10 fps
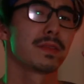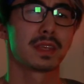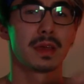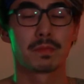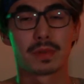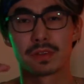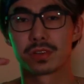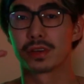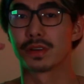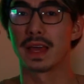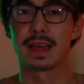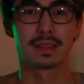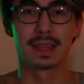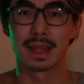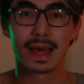temperature and
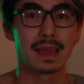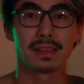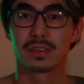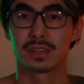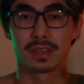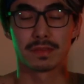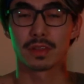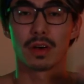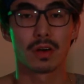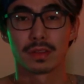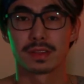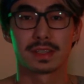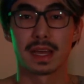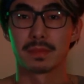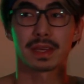the light shift all the
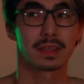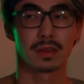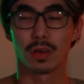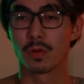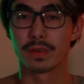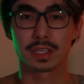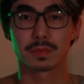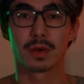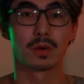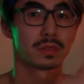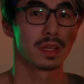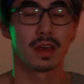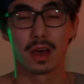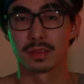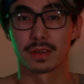time, like overexposed,
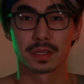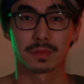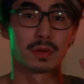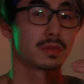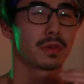underexposed.